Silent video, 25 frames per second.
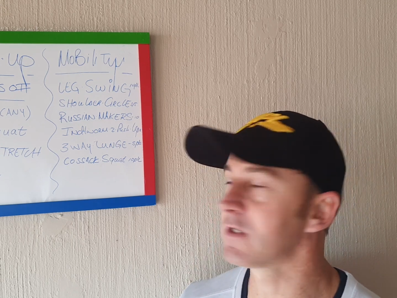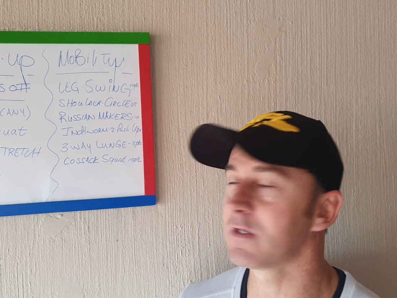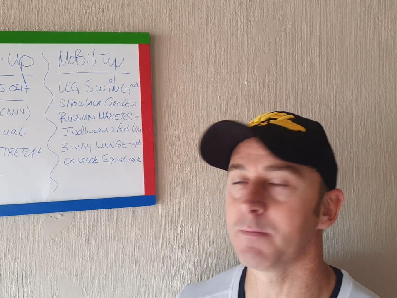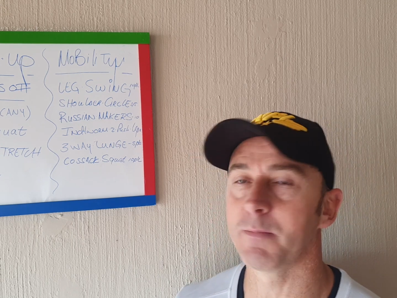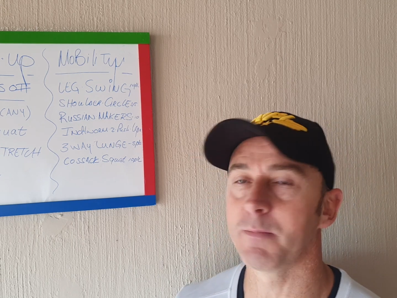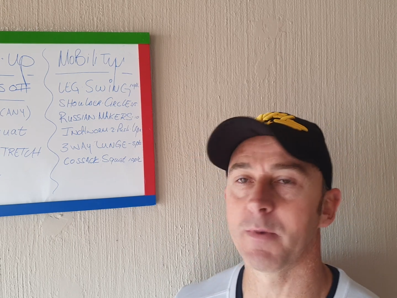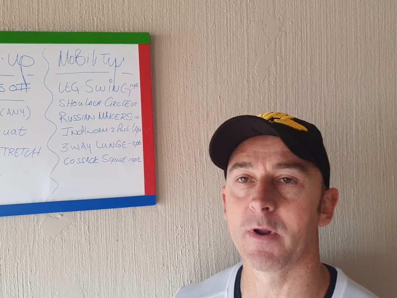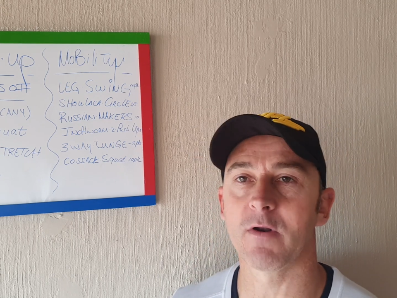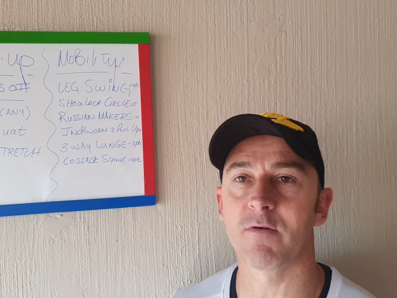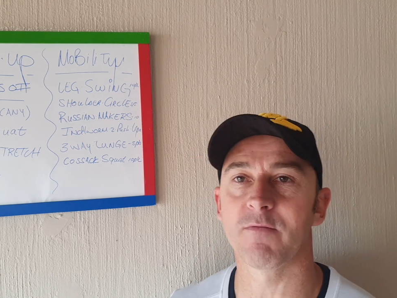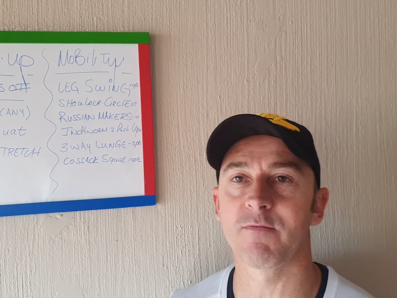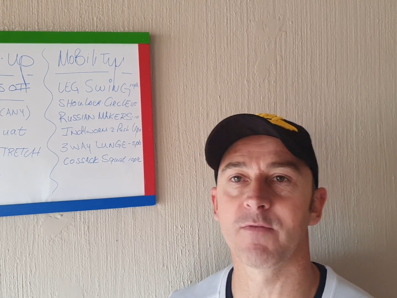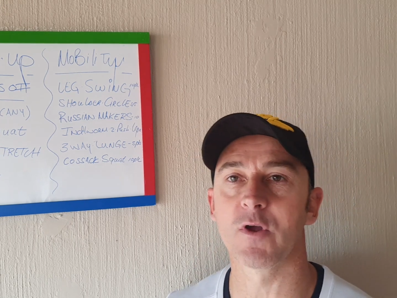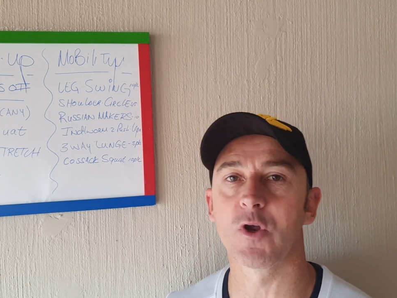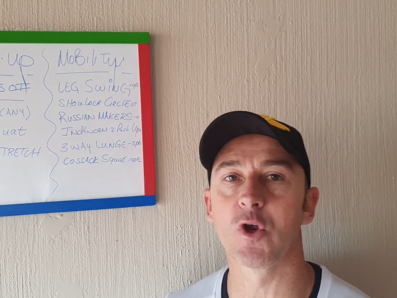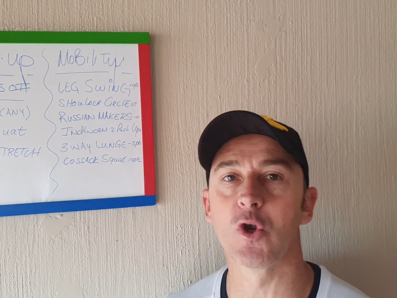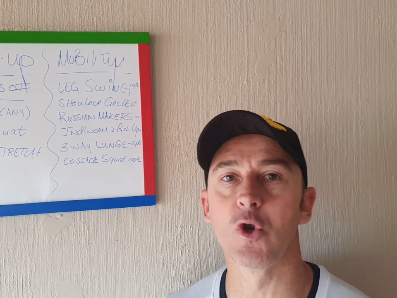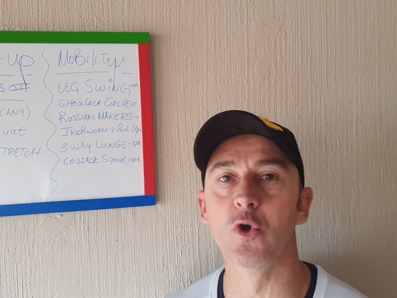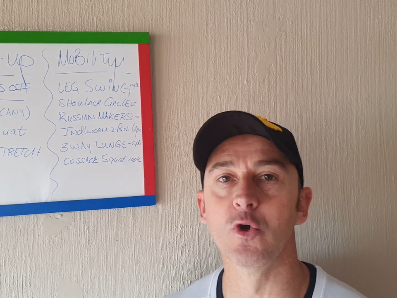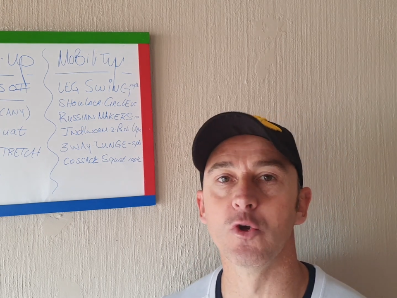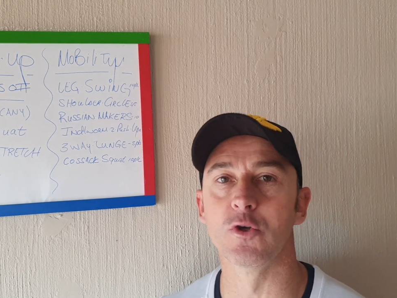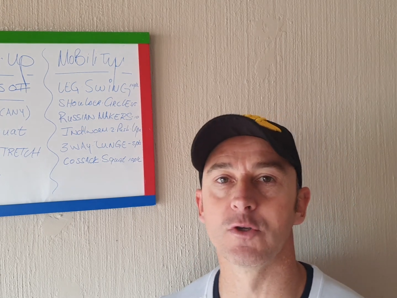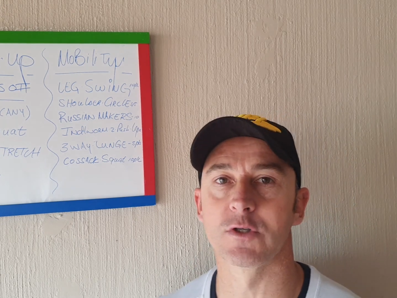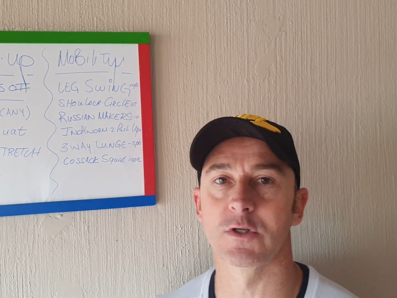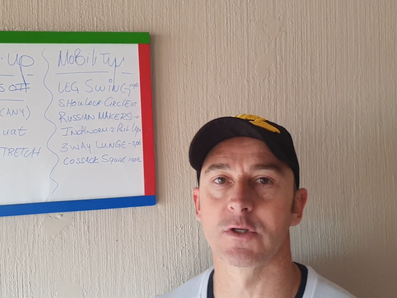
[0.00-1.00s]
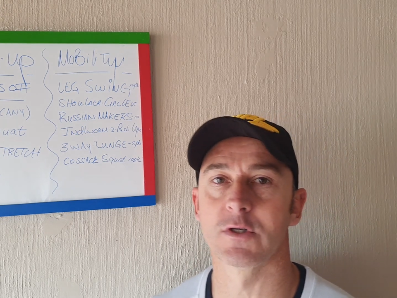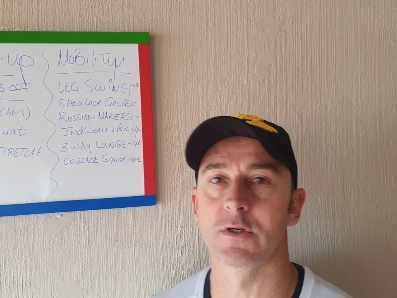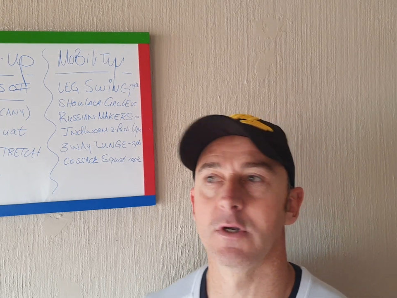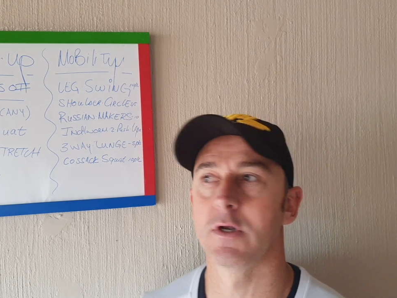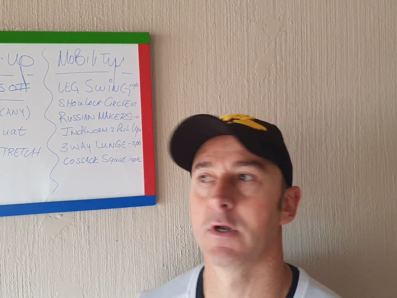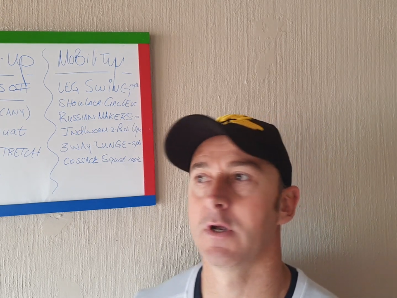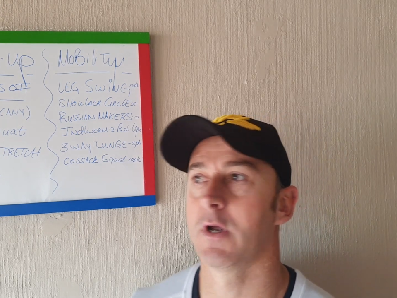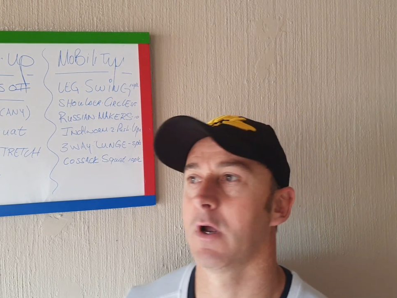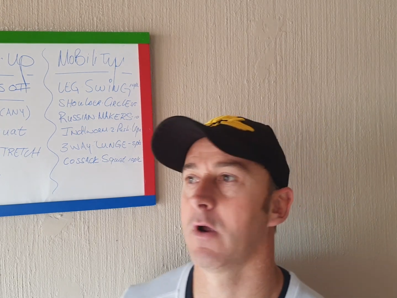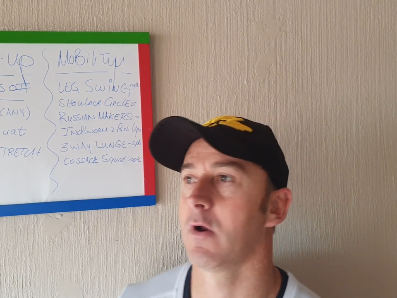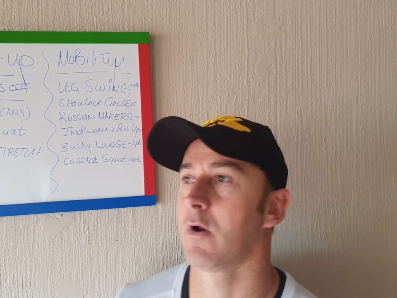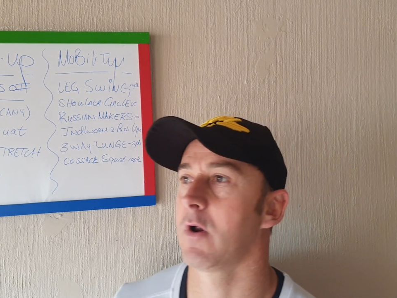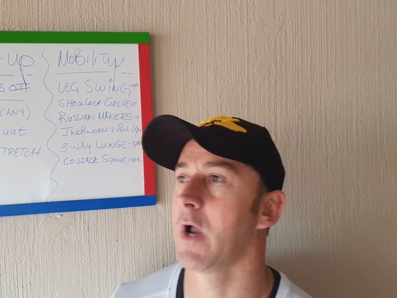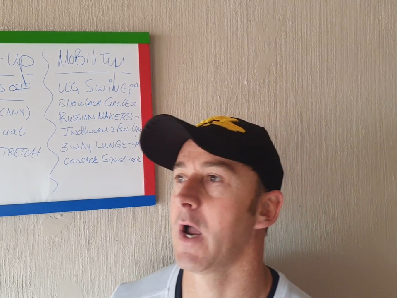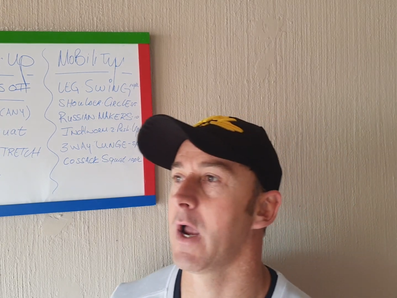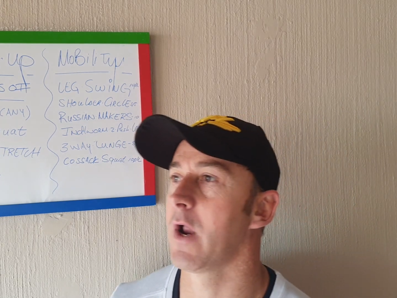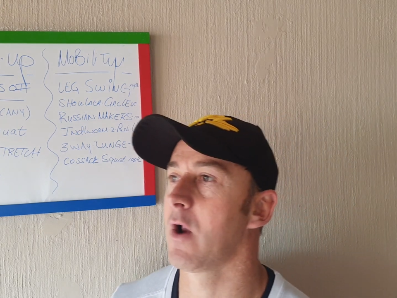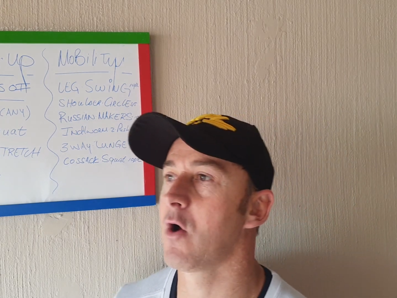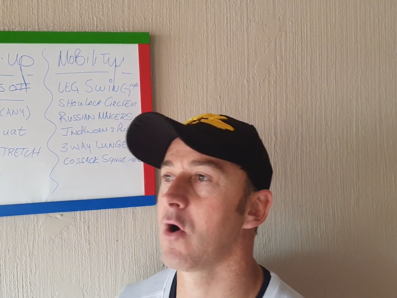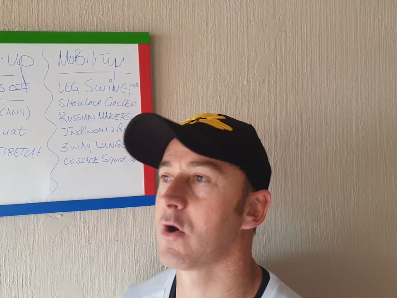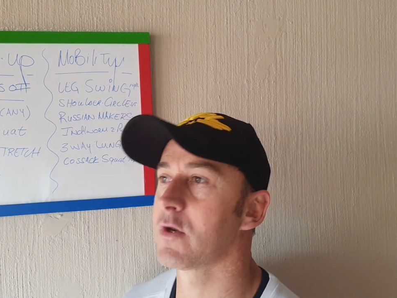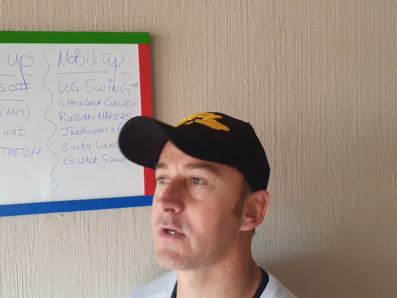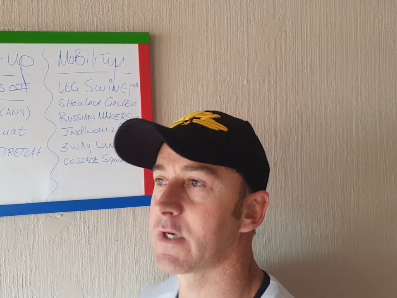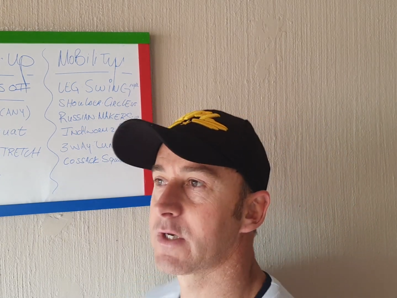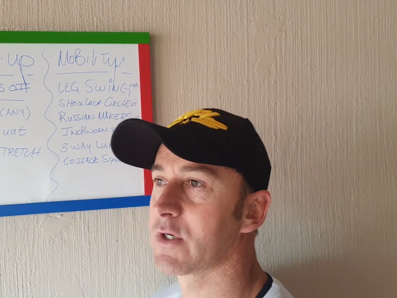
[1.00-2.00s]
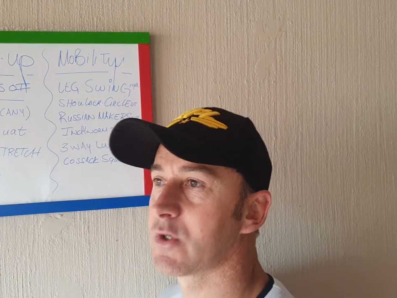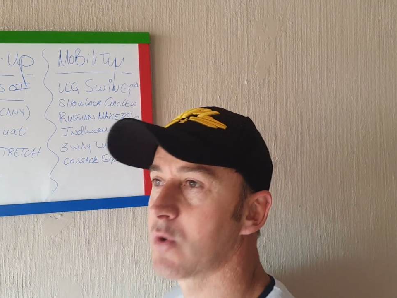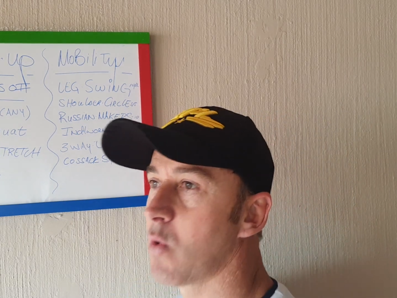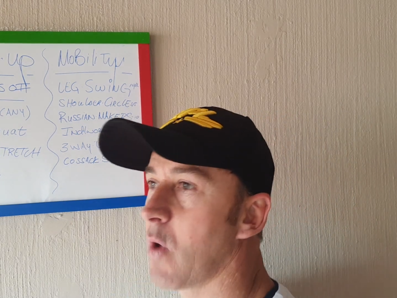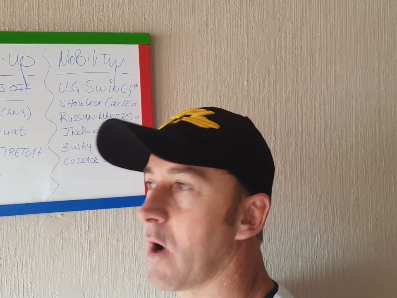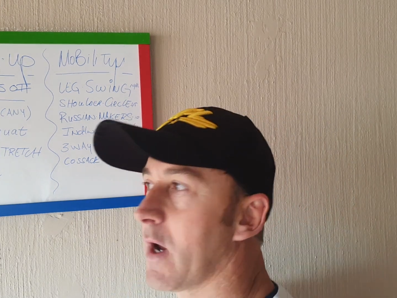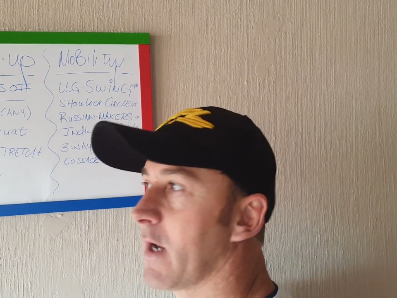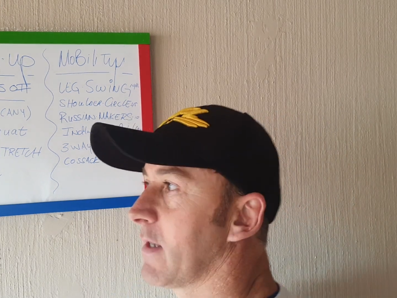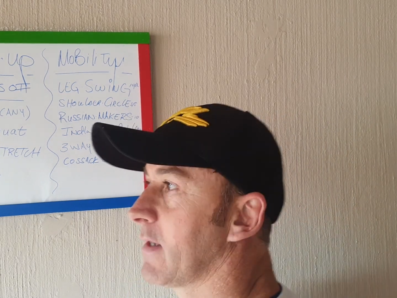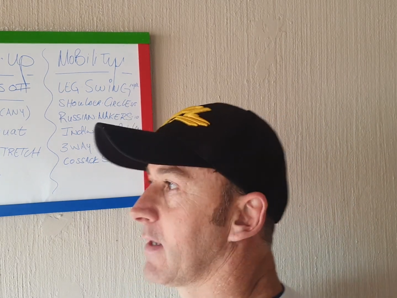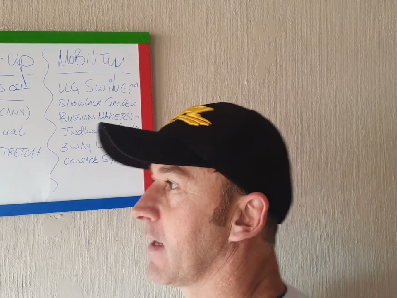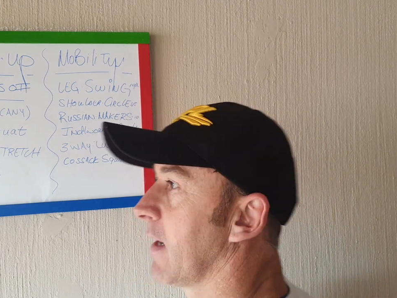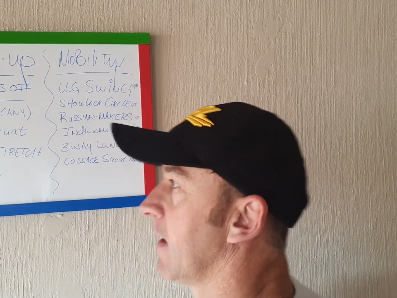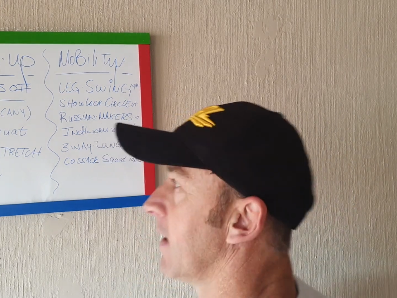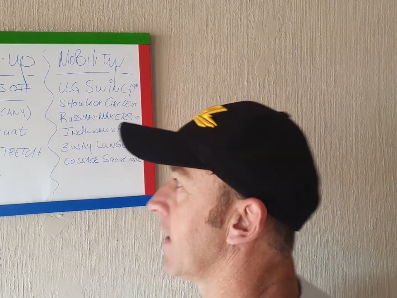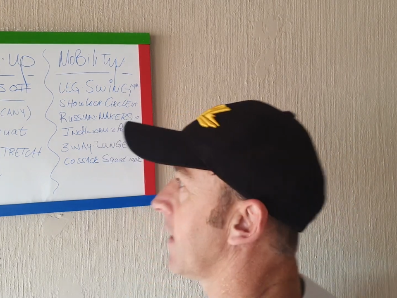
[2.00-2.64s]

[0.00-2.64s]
a bit of the glutes, okay? Cossack squat,